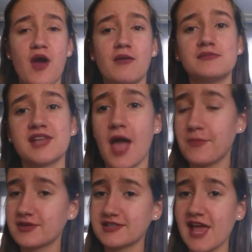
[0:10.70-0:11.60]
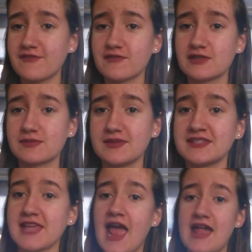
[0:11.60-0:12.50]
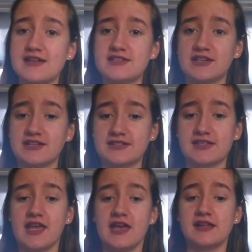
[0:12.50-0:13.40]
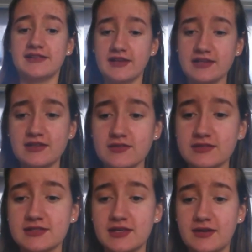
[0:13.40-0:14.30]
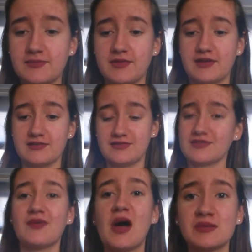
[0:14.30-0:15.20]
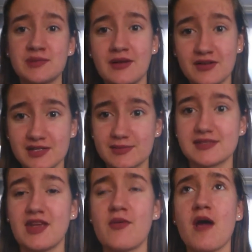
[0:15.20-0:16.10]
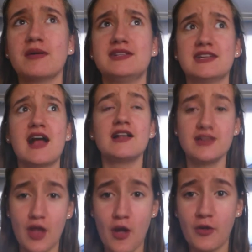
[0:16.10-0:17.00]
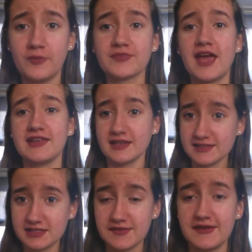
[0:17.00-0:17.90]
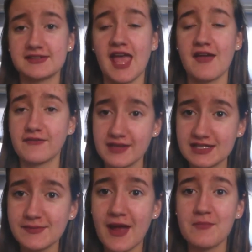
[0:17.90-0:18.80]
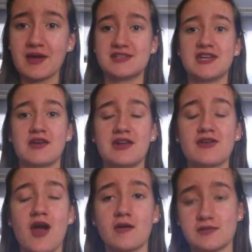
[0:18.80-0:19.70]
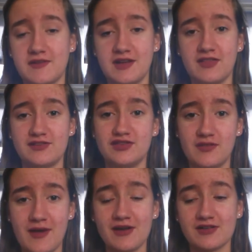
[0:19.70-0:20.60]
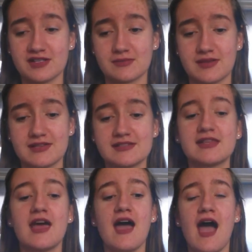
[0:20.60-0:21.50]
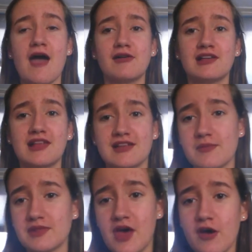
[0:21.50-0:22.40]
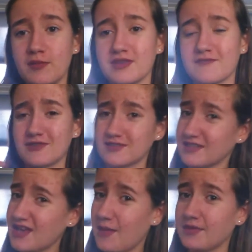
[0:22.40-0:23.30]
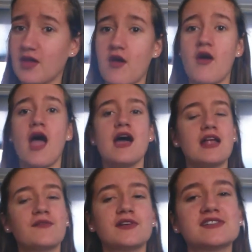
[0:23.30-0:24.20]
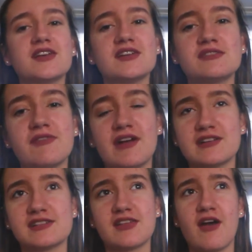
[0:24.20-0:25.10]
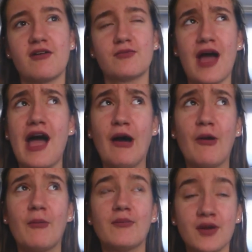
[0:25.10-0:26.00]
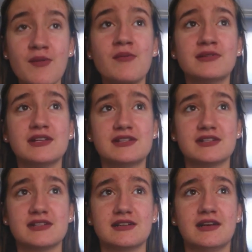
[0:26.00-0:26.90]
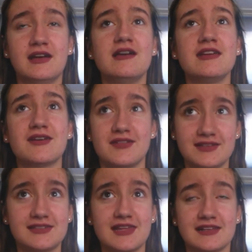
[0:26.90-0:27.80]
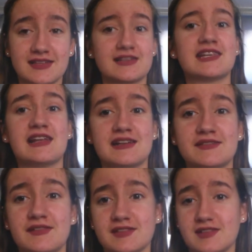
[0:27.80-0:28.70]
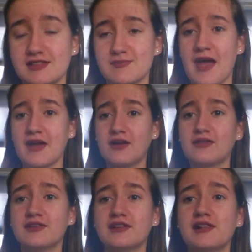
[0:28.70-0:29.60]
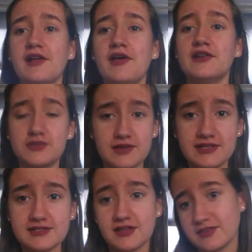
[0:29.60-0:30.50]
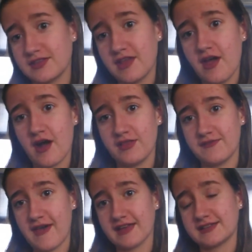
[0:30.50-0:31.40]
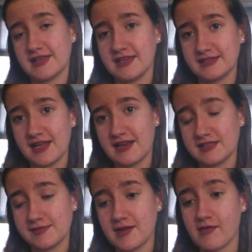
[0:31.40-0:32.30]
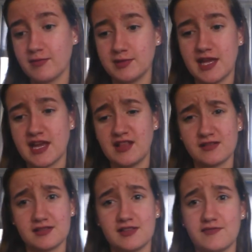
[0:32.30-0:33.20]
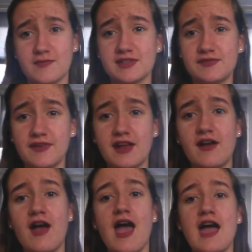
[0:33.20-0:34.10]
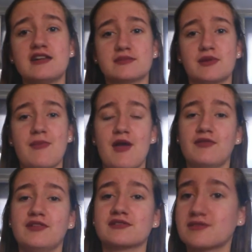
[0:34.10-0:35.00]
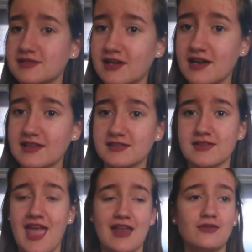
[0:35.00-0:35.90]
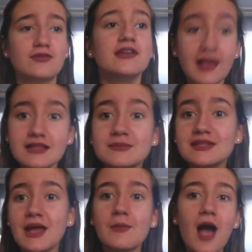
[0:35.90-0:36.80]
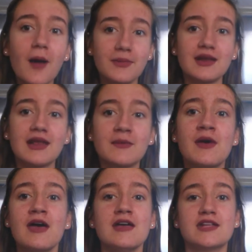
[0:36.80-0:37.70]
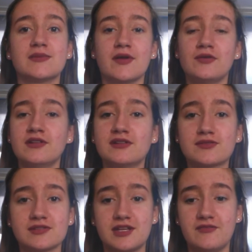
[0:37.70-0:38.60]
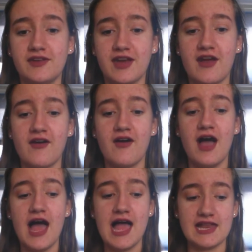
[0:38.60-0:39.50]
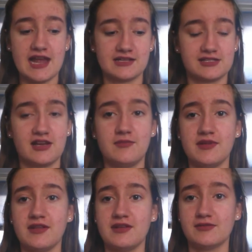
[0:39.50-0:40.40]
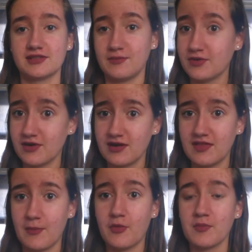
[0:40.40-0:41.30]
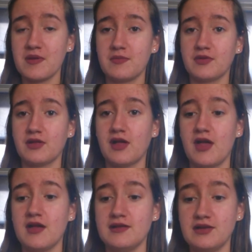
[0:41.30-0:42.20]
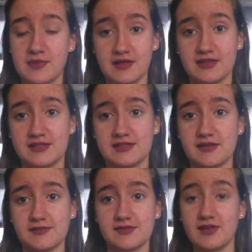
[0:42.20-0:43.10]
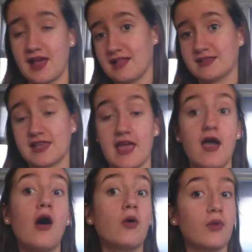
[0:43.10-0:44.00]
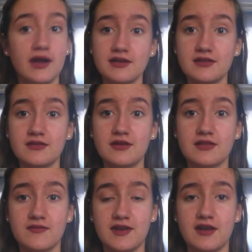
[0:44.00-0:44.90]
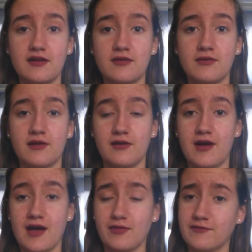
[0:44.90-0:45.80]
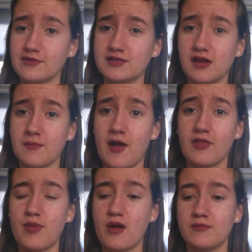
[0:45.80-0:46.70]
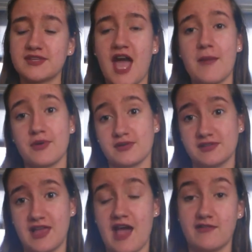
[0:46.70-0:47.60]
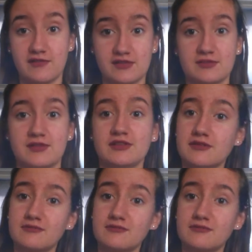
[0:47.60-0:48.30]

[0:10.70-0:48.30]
problems that I personally have with Christmas and just telling you some truth bombs about Christmas that you probably did not know. And yes, this video is heavily inspired by Charity Croft's video, The Truth About Christmas. I linked that down below. It'll be the first link down below. And after I saw his video, I just thought, wow, more people need to hear these things that he said in his video. So this is my own little twist on the facts that he said in his video. I will be taking all the stuff from his video and just putting my own little twist on it. So yeah, don't yell at me that I'm copying him. It's my own little twist on video. And yeah, I just thought it was important that more people knew about this stuff. So yeah, let's get right into the video where I will first talk about the problems I personally have with Christmas.